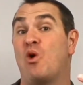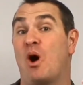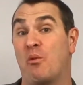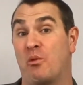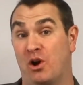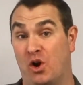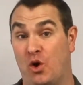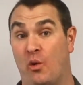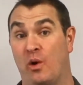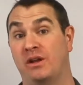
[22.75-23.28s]
what
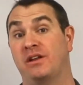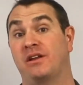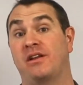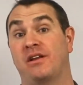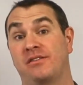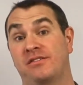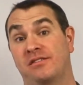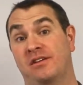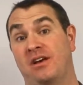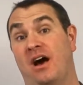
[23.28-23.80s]
we're going to
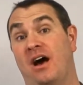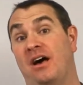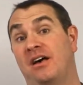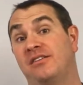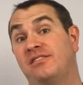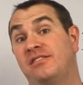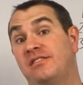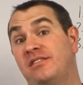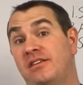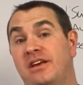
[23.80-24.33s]

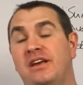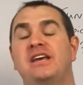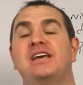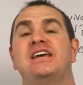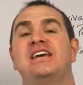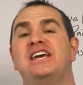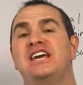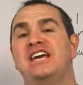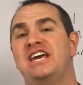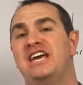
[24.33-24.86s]
discuss
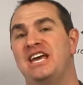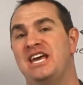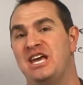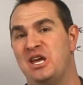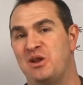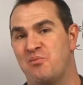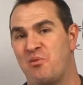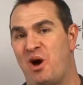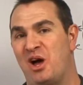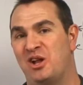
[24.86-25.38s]

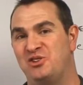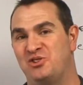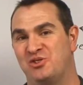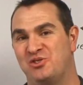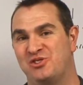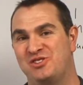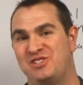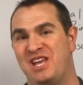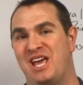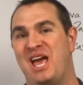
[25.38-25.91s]
in
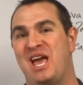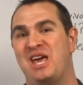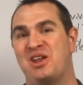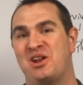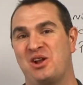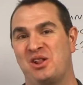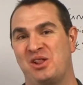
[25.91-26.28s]
modules 10 and